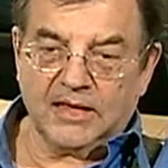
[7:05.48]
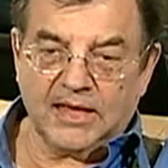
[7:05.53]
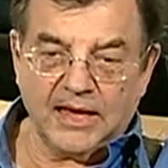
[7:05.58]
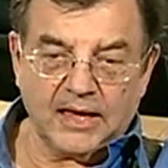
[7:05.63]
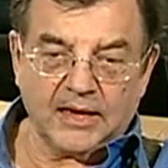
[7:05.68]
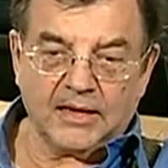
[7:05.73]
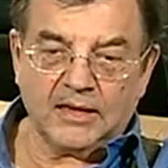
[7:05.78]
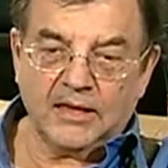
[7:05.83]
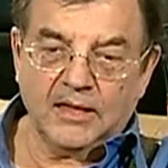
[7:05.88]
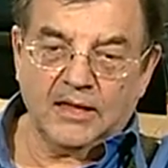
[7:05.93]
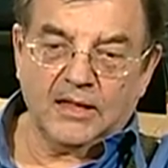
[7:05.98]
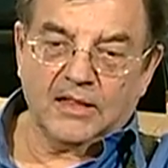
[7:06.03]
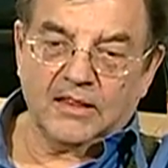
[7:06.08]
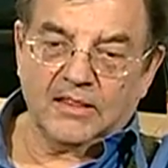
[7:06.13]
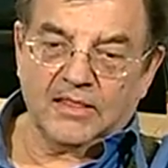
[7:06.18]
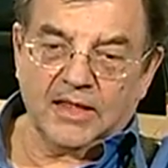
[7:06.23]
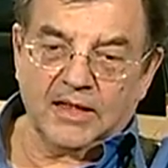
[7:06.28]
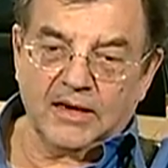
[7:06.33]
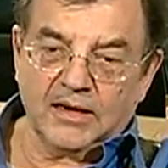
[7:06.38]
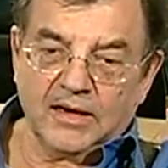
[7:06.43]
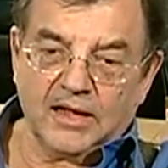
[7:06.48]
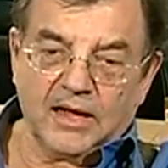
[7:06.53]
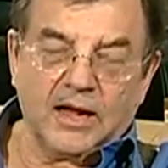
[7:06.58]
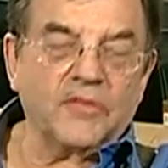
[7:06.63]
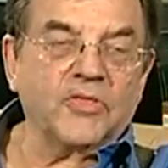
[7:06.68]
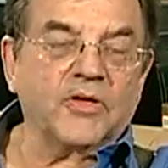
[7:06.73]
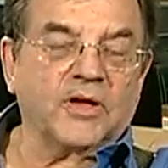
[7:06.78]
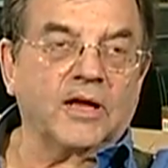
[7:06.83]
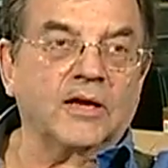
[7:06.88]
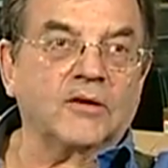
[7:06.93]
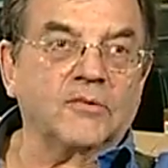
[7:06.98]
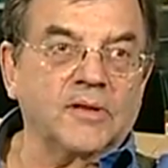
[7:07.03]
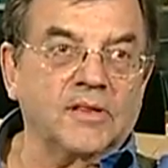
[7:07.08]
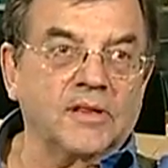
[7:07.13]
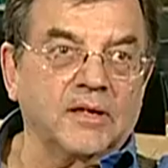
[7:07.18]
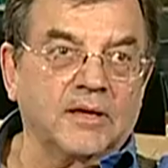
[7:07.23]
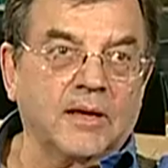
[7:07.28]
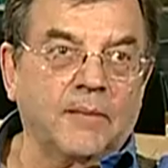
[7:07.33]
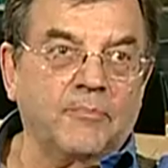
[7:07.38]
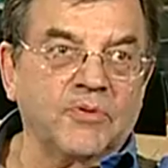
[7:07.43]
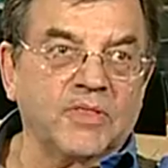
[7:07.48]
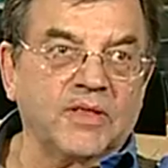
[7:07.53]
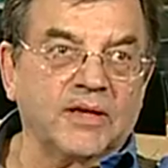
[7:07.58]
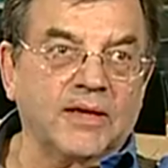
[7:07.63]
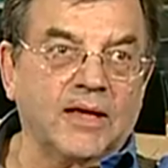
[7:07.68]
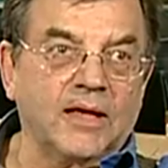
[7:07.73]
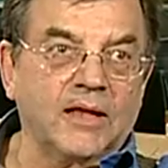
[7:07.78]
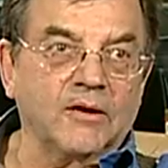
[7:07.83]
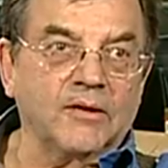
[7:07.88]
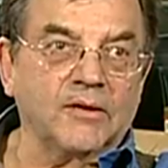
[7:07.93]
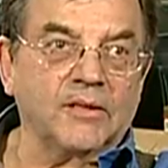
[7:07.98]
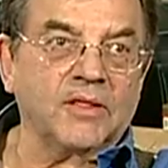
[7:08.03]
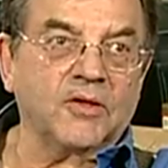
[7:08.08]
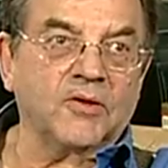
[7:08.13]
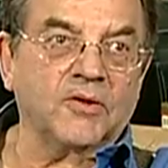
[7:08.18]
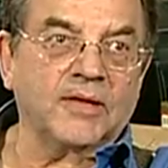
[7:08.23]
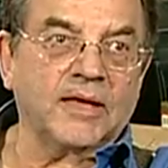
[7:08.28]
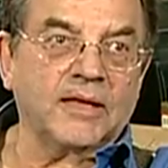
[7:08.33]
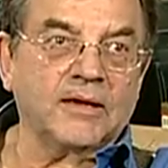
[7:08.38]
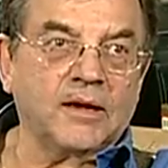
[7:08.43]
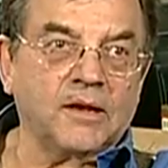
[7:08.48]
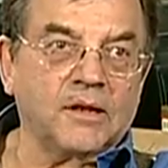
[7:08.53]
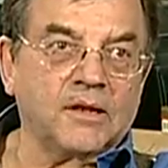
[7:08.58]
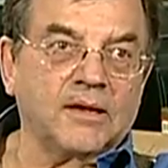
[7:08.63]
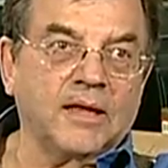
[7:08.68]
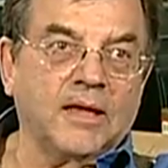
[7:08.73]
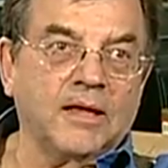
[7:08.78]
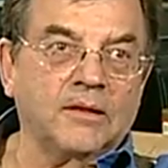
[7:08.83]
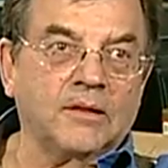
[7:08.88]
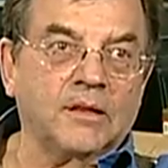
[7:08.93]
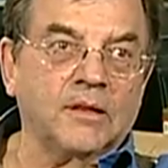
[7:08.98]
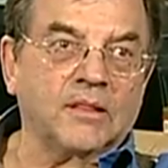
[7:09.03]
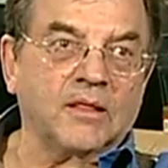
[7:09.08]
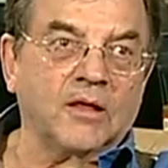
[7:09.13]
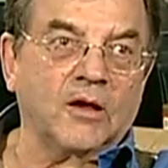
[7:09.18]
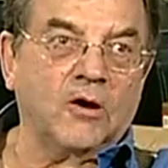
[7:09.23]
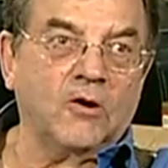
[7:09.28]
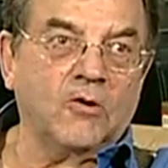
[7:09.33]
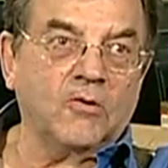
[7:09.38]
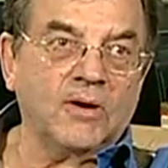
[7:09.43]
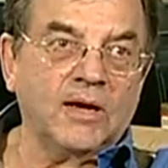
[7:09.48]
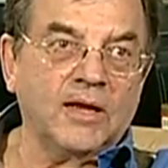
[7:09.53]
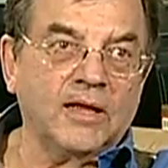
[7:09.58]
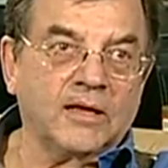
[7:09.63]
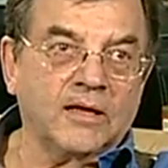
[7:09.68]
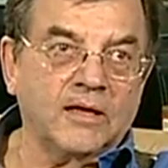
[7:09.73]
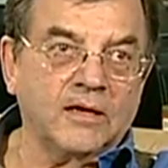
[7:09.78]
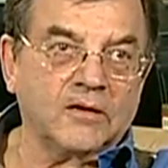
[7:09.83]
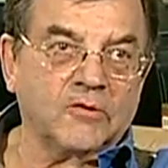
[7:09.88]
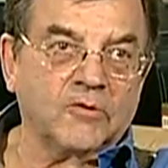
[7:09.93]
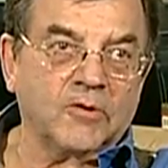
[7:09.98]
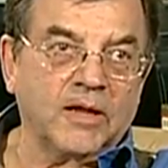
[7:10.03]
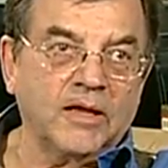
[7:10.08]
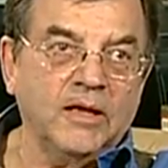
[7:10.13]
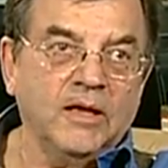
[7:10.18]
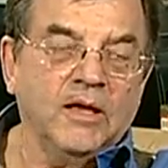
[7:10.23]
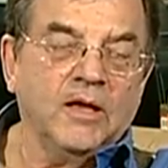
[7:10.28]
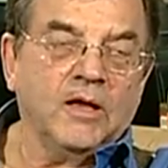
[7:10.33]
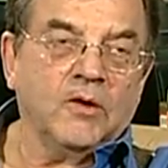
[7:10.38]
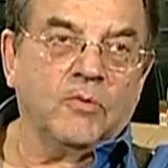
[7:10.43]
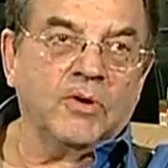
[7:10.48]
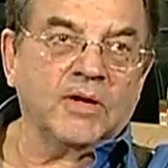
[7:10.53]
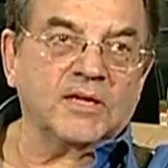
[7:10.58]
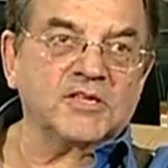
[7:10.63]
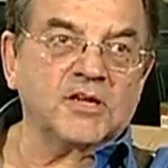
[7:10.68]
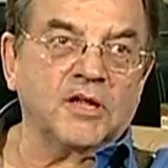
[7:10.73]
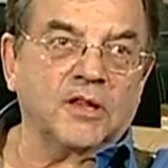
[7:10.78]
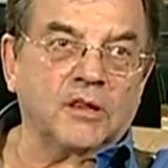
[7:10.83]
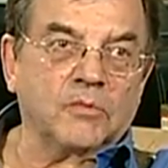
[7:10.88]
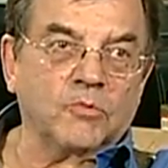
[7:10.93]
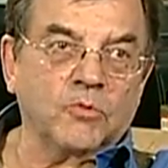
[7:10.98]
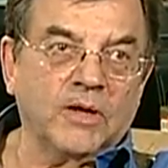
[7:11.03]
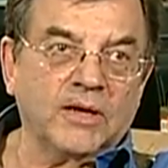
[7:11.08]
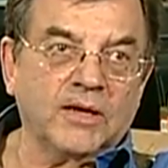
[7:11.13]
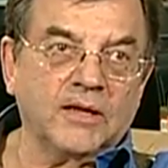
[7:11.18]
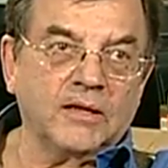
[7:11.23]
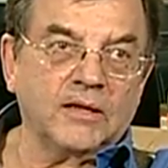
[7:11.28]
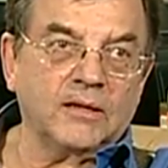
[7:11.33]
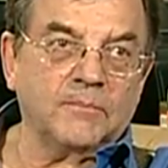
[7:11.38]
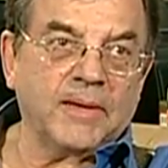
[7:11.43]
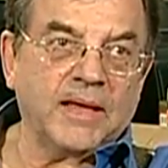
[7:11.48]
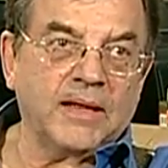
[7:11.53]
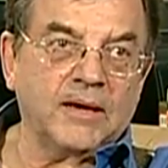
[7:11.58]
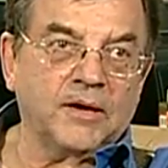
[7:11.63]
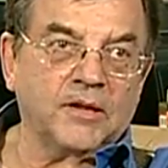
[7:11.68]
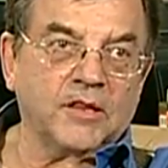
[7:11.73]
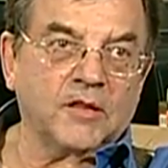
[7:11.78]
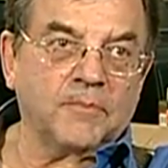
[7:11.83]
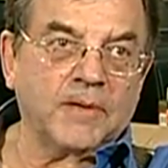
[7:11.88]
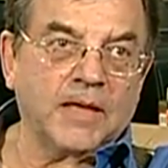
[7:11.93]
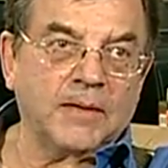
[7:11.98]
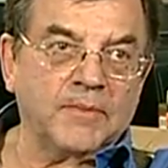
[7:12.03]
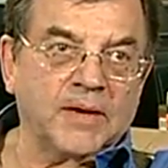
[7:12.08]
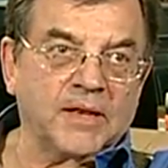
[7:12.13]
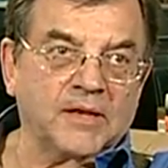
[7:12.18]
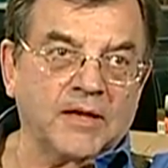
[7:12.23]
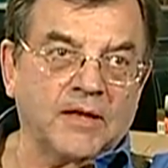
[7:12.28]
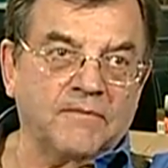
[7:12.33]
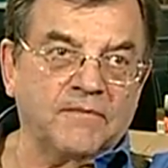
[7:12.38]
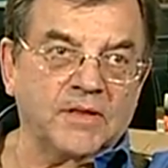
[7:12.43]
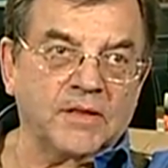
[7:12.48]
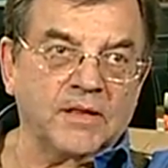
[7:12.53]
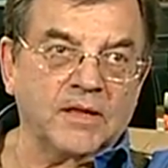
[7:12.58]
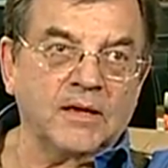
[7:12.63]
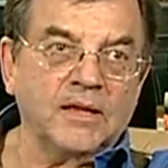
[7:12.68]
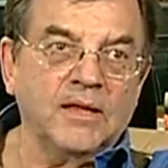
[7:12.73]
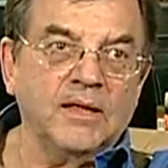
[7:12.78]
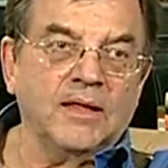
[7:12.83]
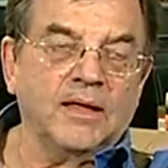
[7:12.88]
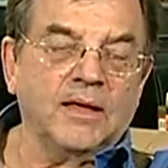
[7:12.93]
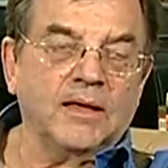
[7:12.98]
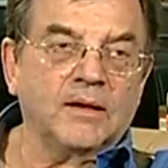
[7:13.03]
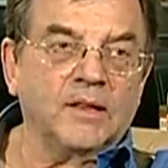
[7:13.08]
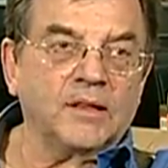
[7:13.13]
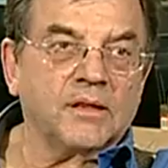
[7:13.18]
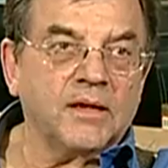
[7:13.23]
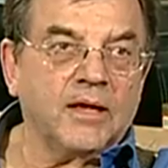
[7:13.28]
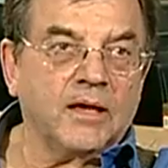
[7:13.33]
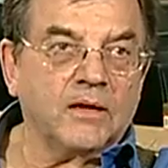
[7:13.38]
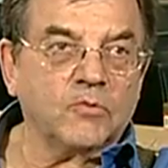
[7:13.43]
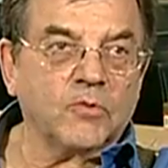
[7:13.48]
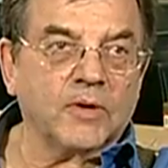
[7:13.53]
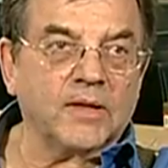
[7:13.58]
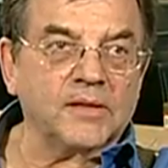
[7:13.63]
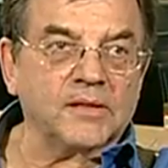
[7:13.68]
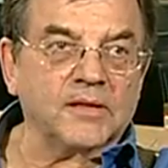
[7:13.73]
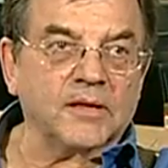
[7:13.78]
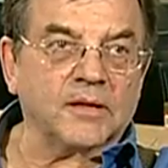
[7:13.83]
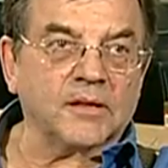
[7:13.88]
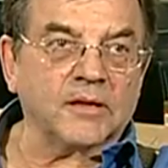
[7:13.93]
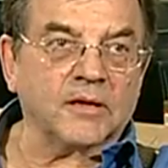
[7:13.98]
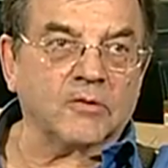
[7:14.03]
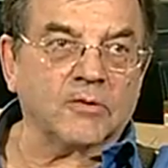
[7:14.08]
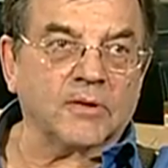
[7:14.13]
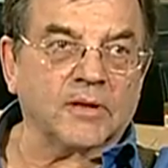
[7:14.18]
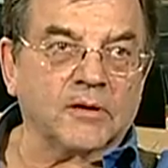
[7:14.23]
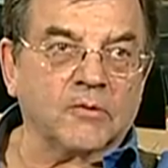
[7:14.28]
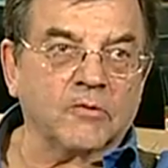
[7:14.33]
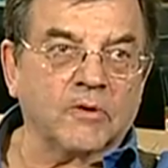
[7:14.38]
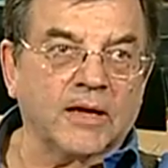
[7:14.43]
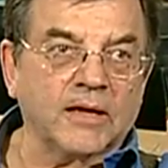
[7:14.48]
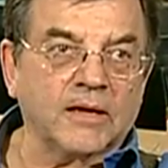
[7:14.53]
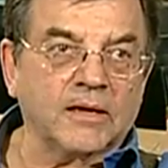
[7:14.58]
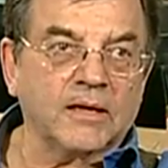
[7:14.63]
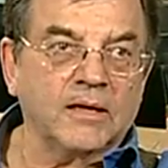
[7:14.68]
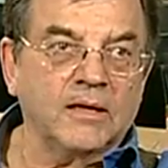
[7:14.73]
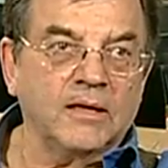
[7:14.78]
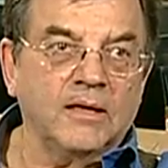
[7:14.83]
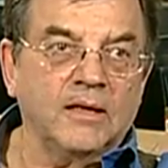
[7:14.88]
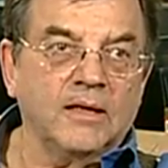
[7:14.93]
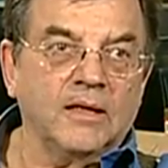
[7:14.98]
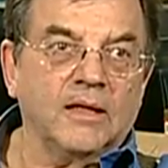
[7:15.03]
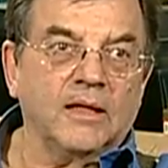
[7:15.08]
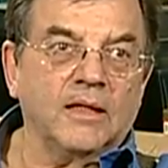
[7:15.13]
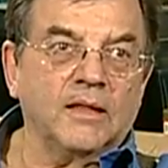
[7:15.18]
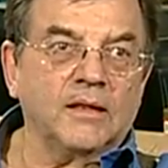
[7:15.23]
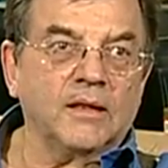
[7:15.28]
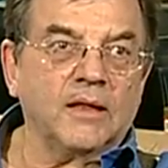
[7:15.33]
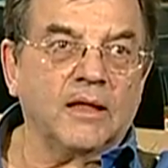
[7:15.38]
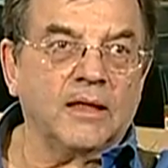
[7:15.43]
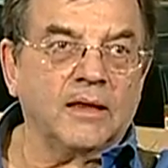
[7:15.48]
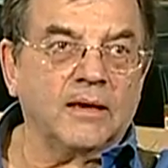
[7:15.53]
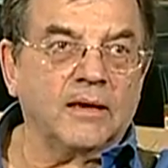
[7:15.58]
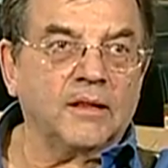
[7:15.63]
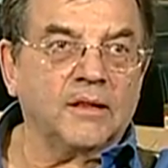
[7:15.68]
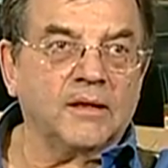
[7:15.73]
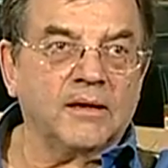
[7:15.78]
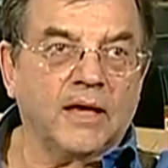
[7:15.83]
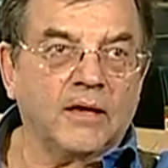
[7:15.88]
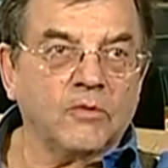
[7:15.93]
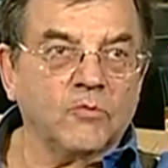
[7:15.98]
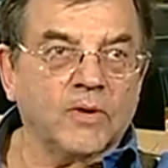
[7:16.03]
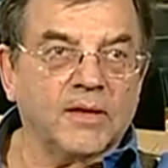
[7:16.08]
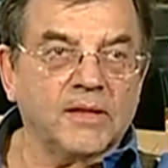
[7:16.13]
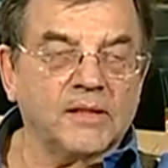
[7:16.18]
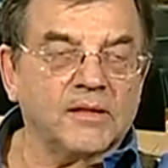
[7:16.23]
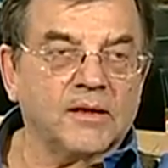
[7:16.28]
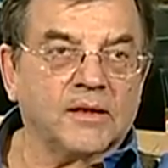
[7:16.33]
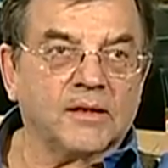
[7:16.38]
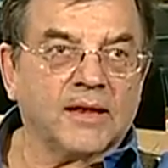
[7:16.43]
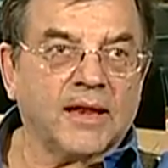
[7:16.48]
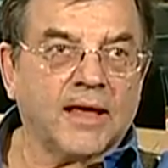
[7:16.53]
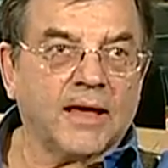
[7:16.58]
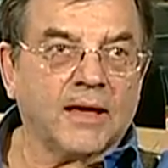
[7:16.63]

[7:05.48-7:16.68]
get, then other countries end up with the dollars. The United States is the only country which has run a balance of payments deficit and has not raised its interest rate, and has not raised its